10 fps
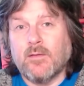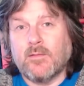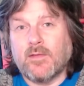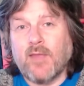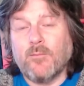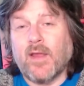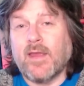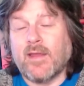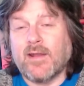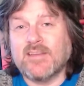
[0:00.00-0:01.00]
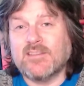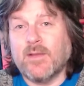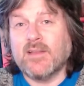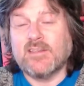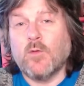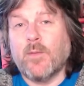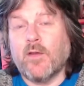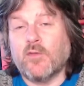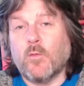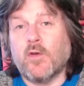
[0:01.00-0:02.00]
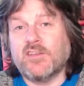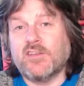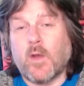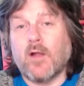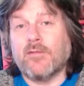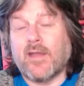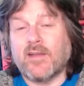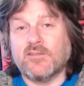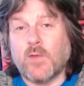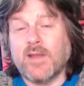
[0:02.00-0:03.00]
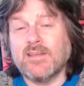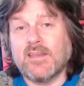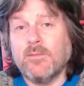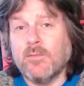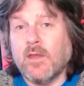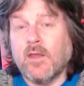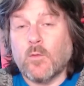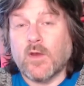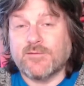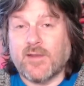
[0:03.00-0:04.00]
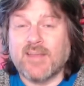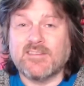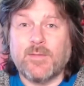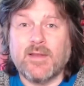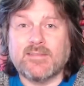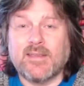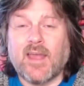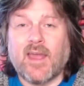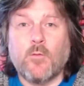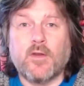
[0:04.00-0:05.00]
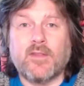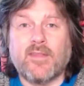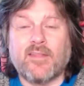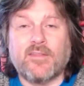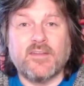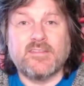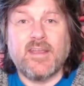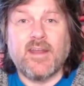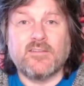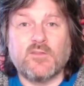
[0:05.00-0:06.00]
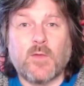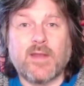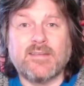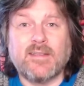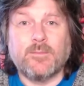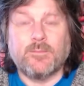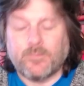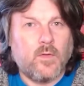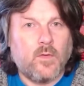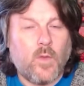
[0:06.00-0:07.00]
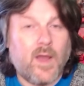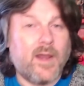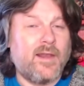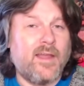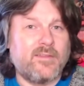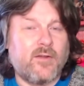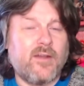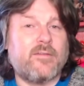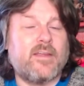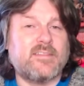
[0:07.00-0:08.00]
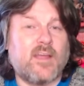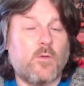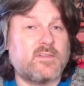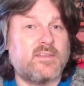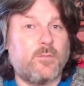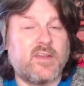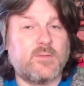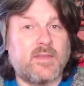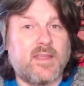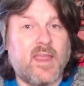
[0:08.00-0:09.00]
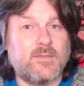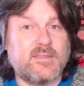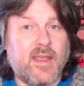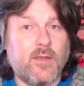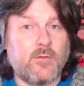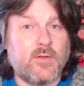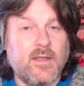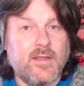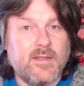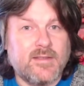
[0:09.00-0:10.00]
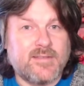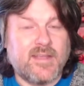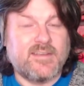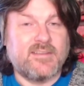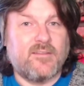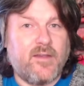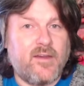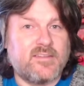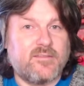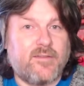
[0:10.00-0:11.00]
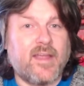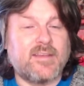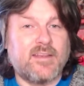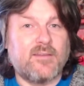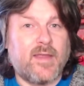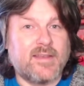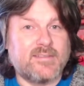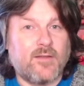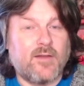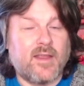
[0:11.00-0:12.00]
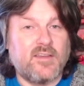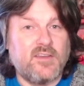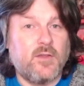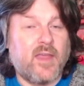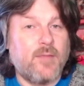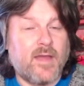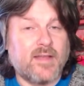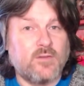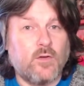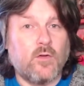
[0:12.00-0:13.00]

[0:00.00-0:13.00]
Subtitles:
Gameplay and lastability were both awarded 12 out of 20, whereas for lastability I awarded that 13 out of 20. While I liked the graphics, I wasn't impressed with the game's sound, stating that the various effects didn't make it sound like a new game at all.